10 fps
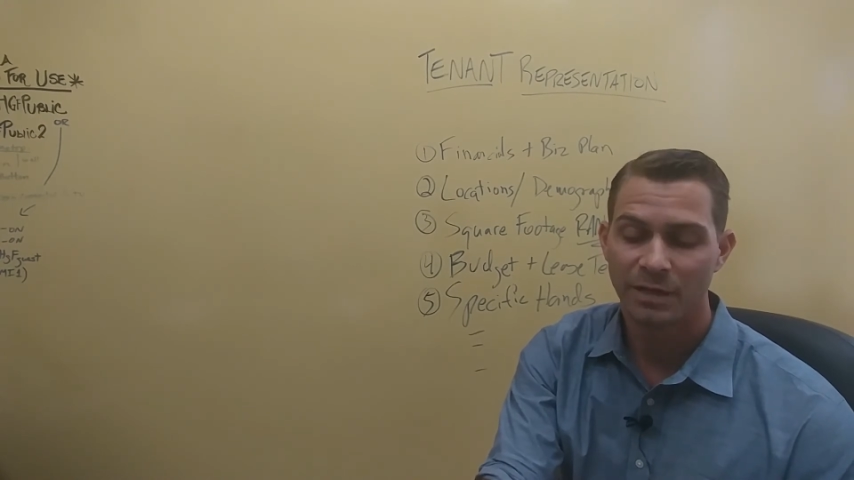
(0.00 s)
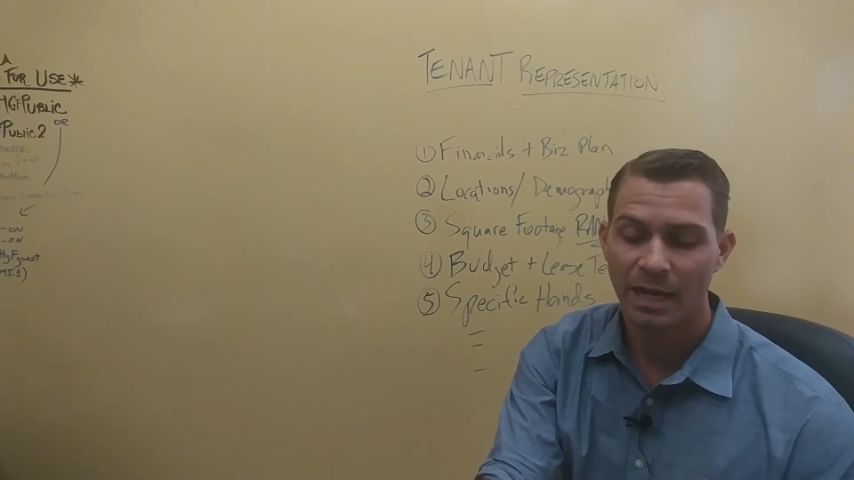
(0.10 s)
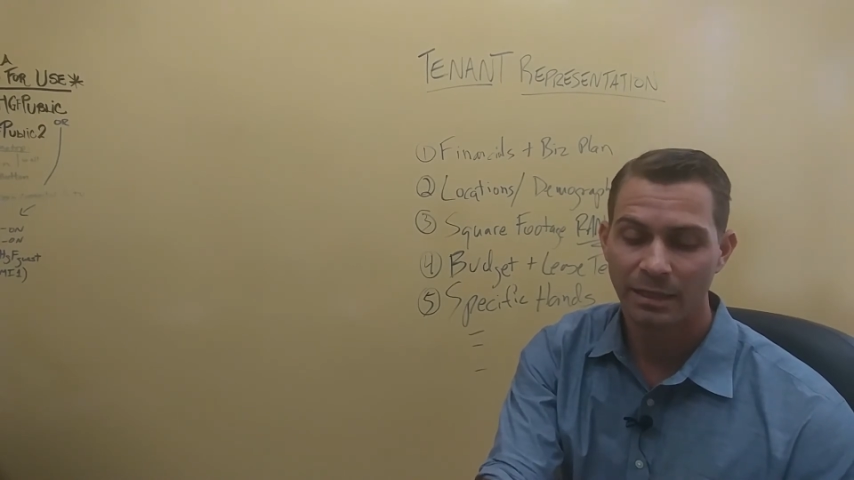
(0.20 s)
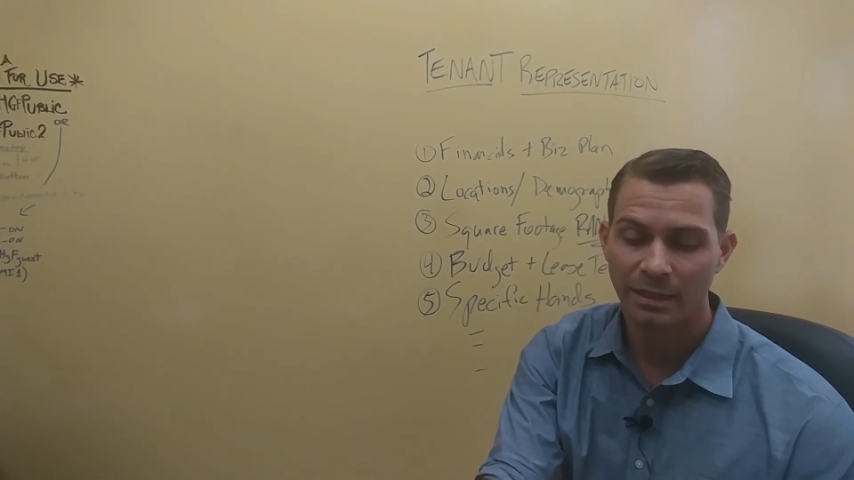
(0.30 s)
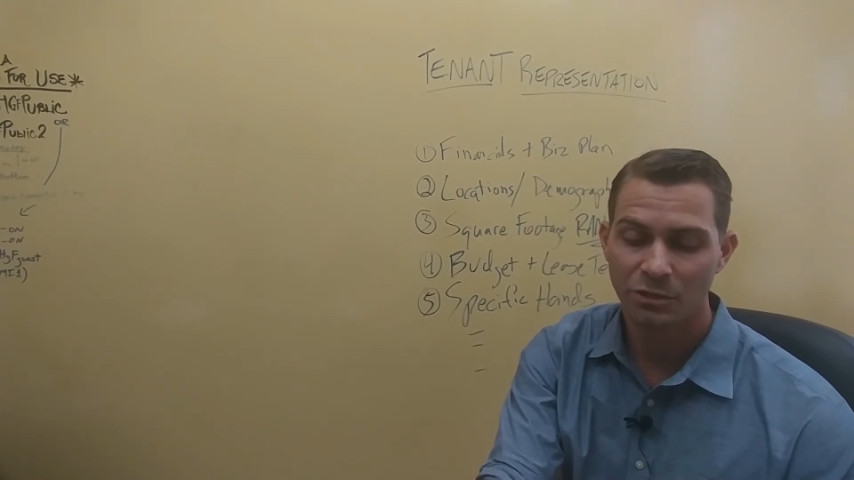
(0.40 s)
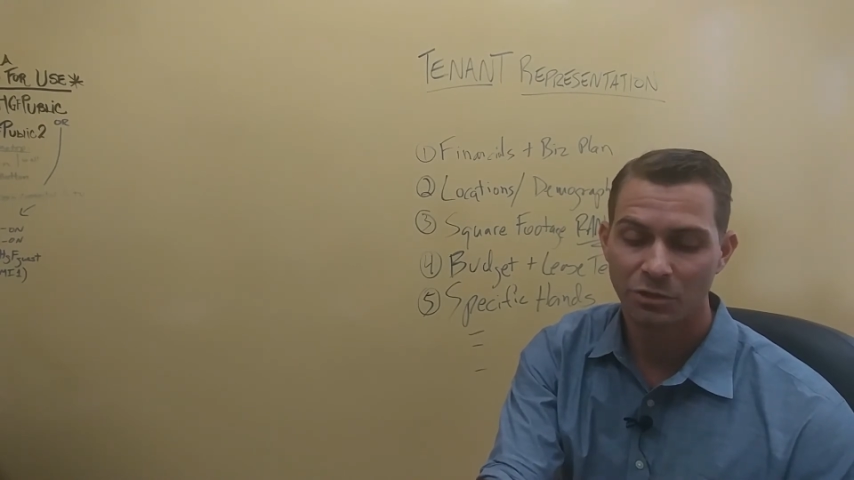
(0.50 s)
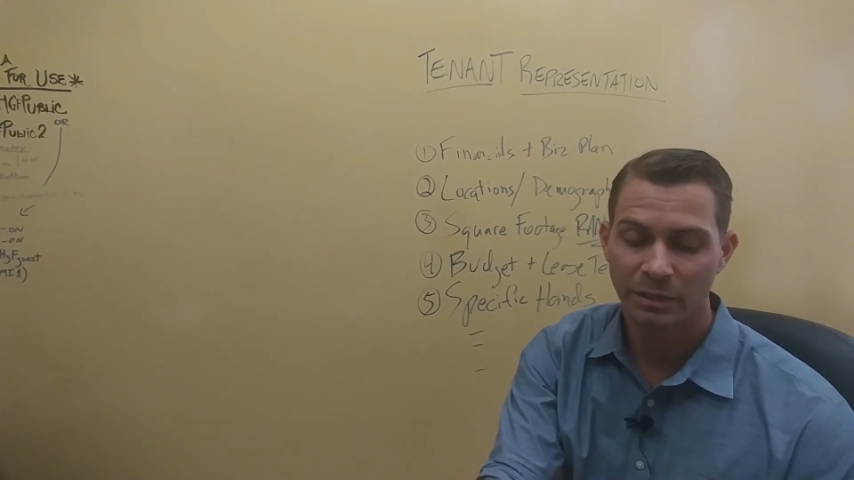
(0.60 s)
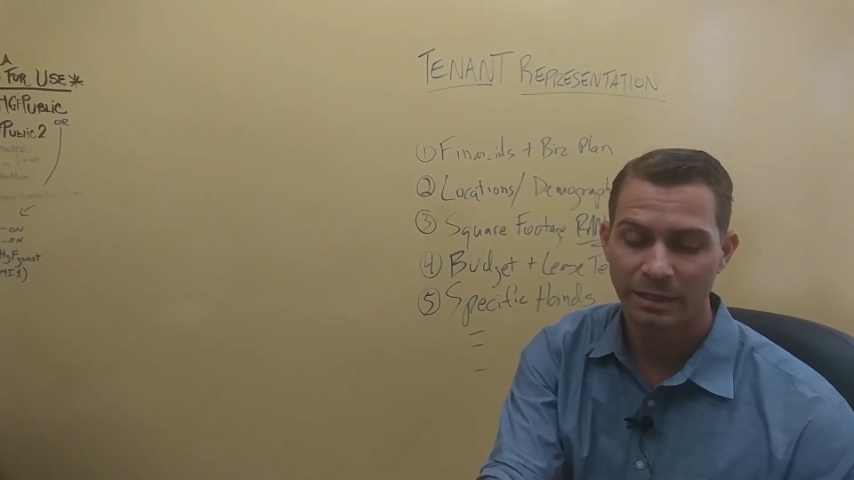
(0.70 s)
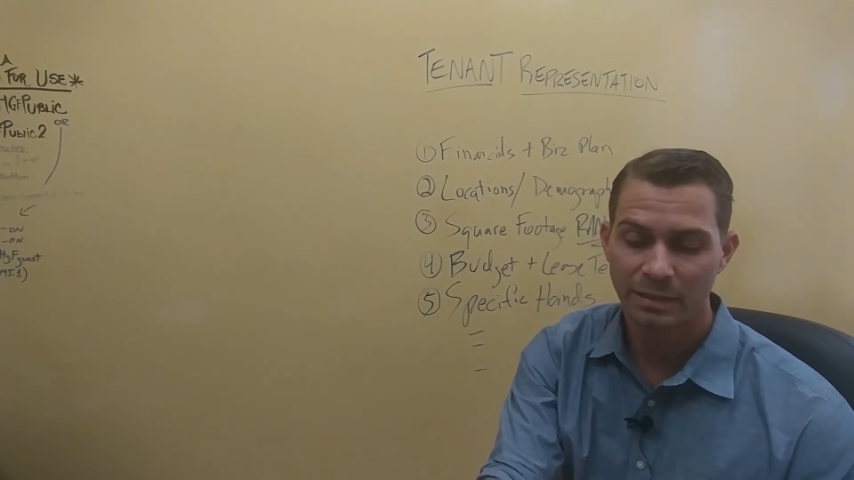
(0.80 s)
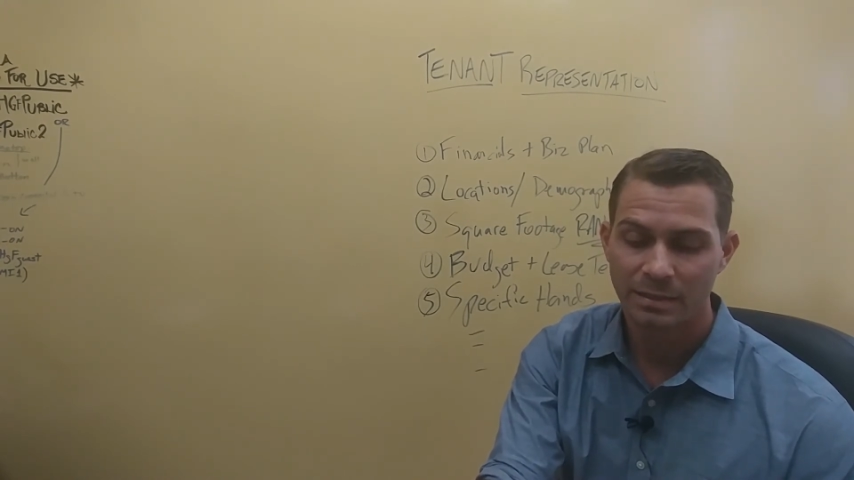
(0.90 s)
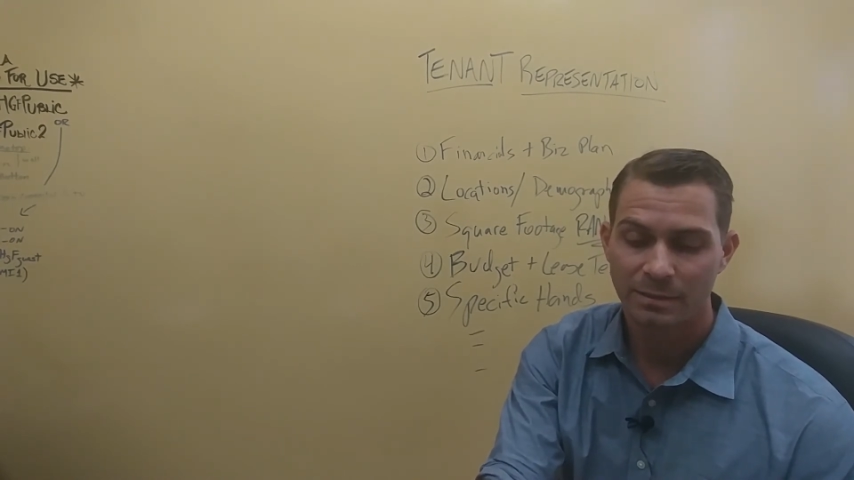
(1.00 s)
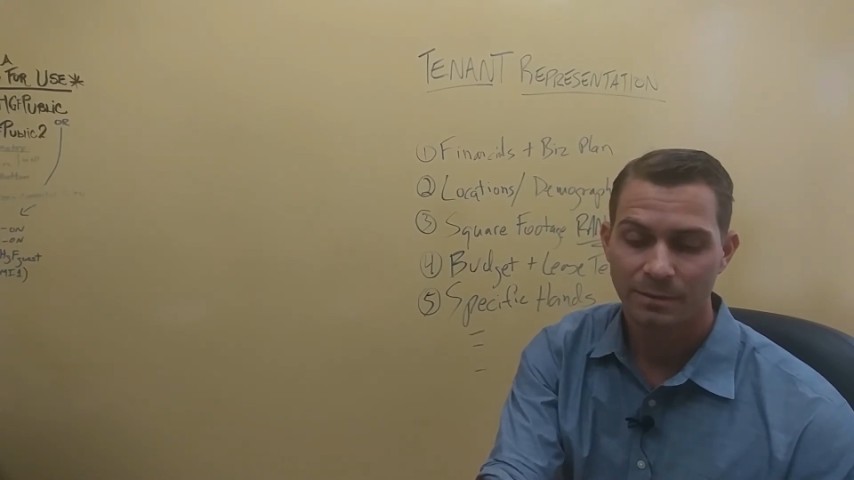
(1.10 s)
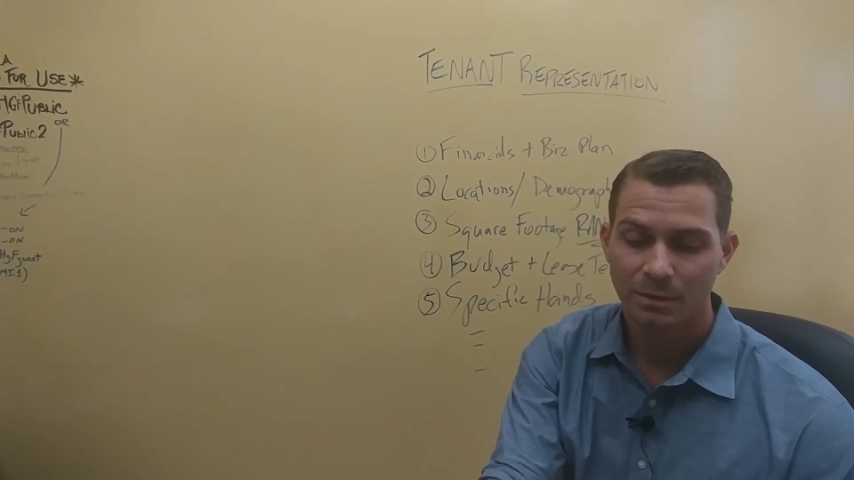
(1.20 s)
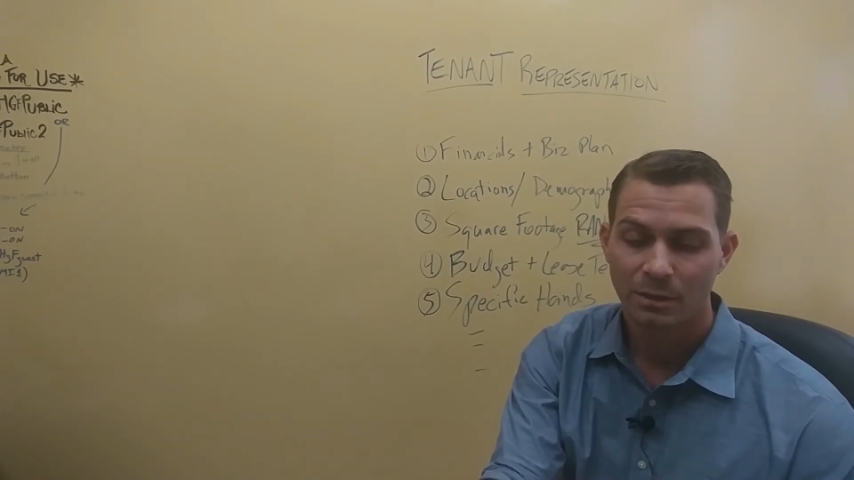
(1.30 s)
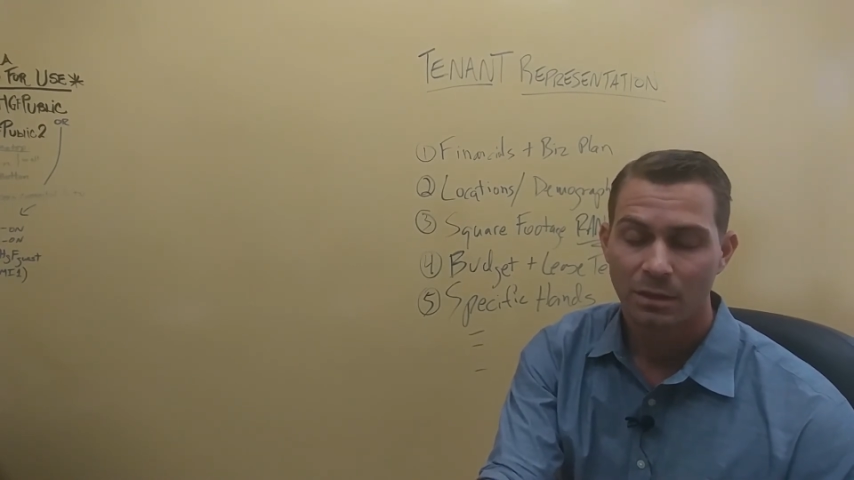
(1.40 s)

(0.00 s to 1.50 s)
dialing in your lease.